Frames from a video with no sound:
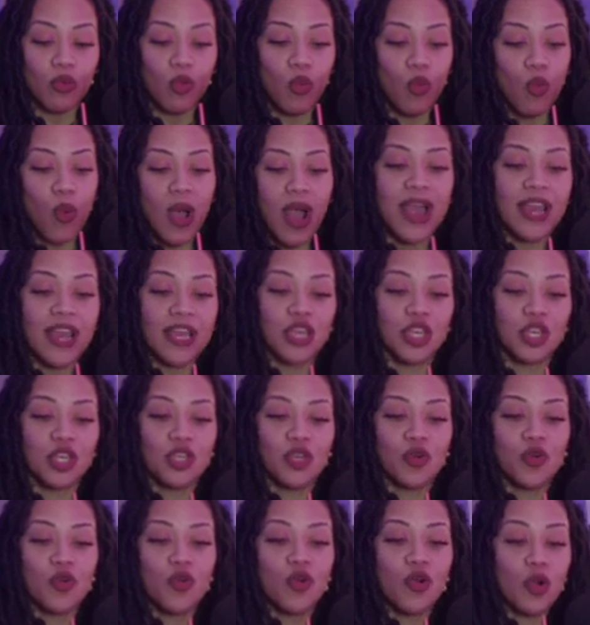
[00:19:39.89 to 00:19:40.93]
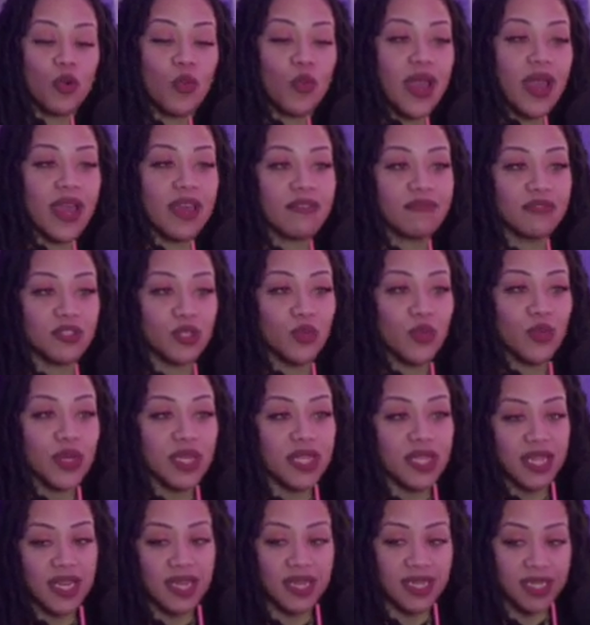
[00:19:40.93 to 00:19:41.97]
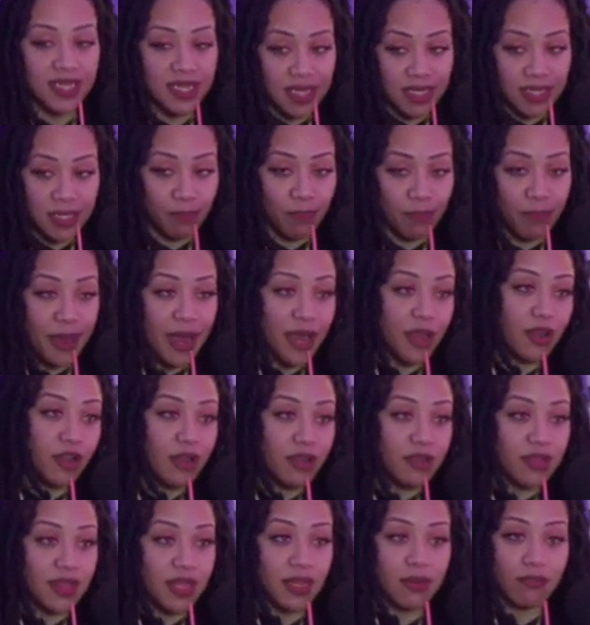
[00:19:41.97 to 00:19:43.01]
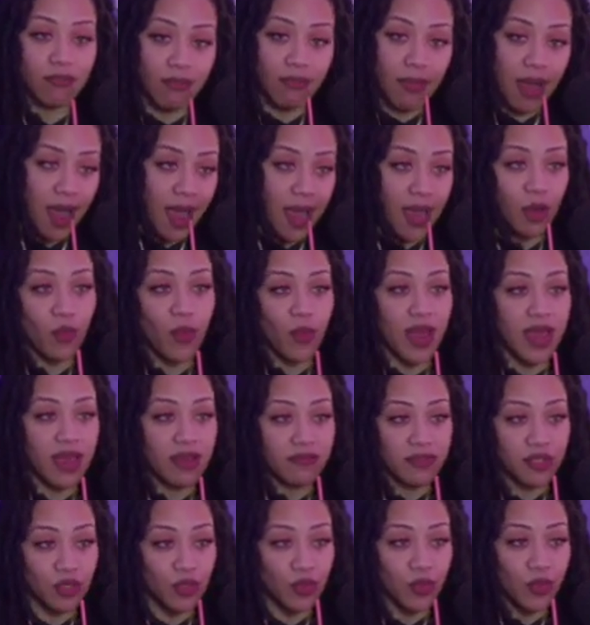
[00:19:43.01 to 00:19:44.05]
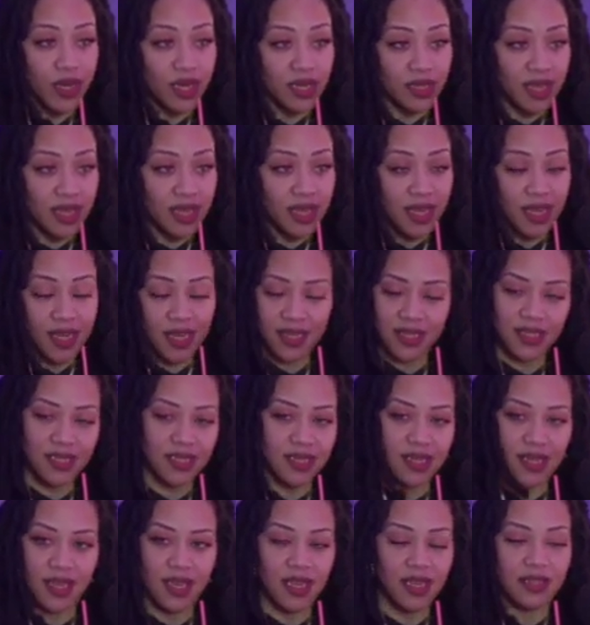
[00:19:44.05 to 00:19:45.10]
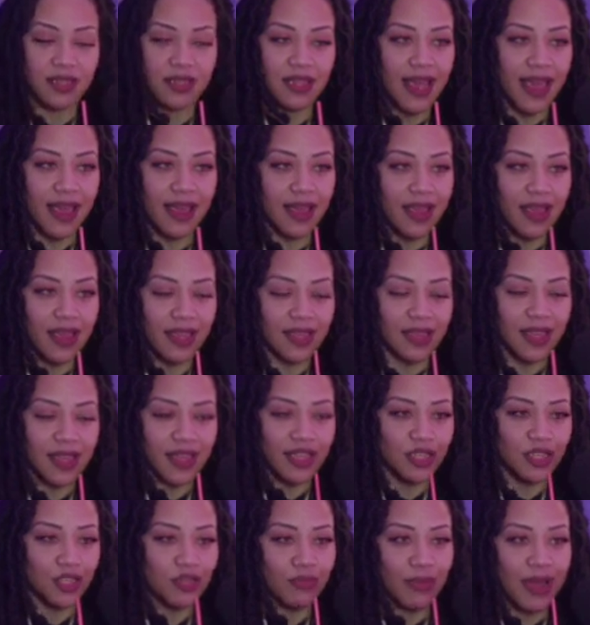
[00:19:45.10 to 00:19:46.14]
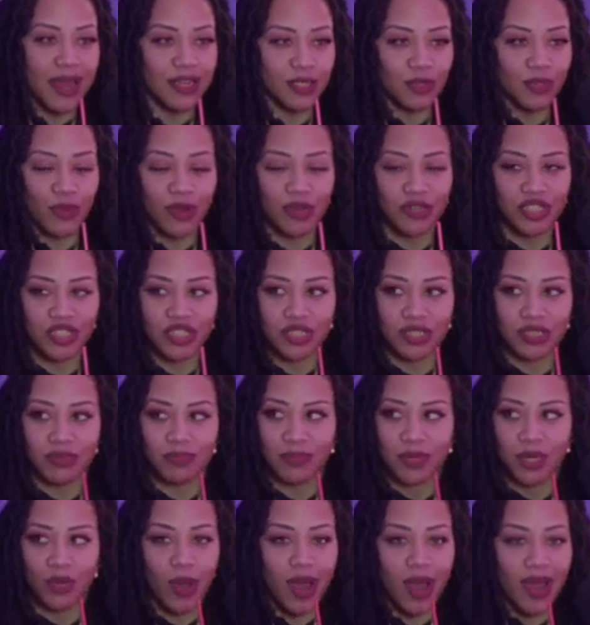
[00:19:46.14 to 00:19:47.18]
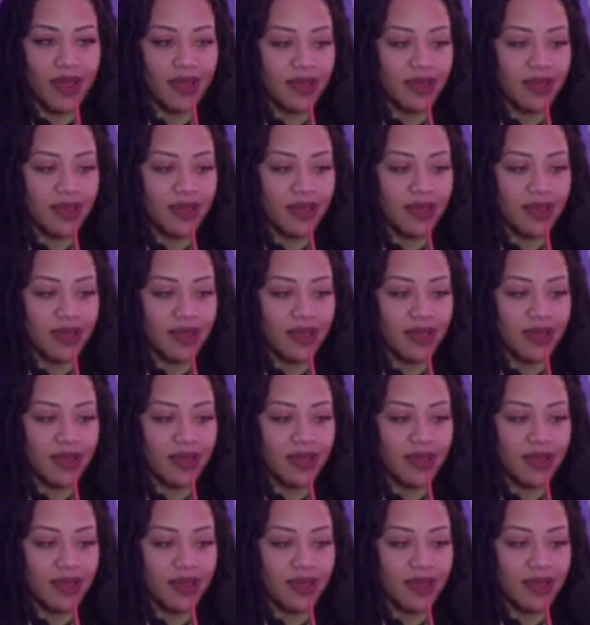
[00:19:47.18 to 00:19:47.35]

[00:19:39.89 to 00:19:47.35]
why your way of doing things is better than my way of doing things, you might as well just be quiet.